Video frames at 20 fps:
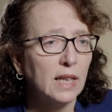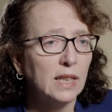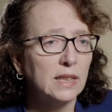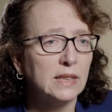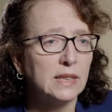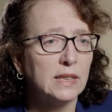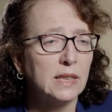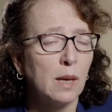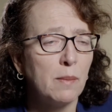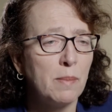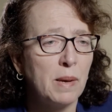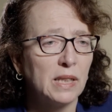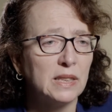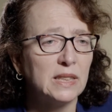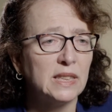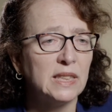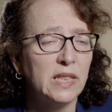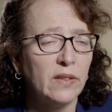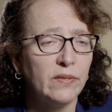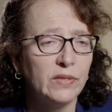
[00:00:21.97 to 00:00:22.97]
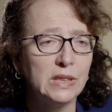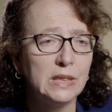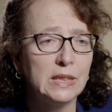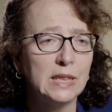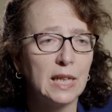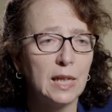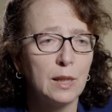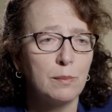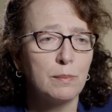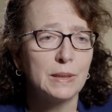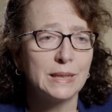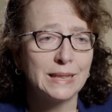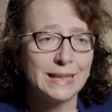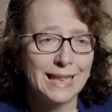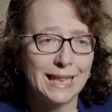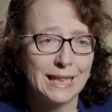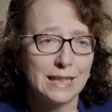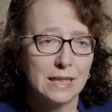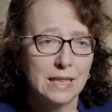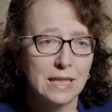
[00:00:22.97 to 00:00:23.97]
It's about
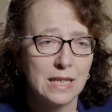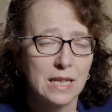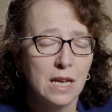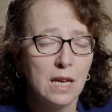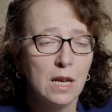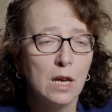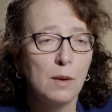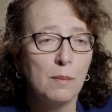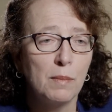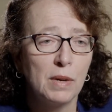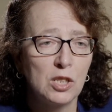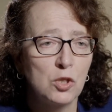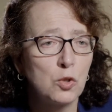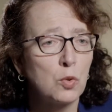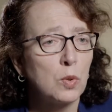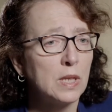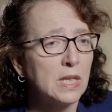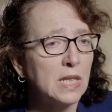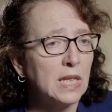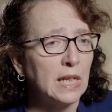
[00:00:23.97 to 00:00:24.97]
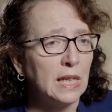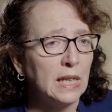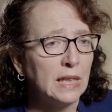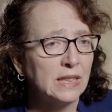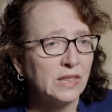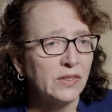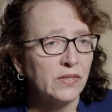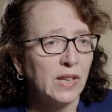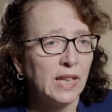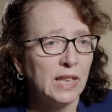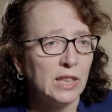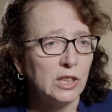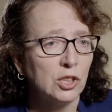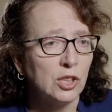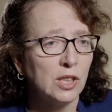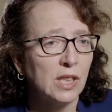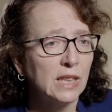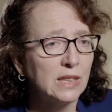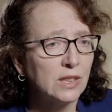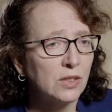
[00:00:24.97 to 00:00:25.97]
17% by 20 years of age,
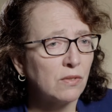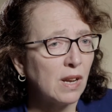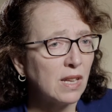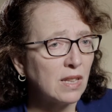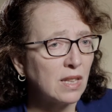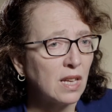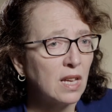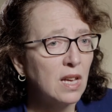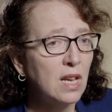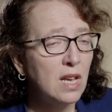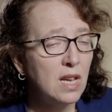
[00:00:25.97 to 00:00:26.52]
and that's a rather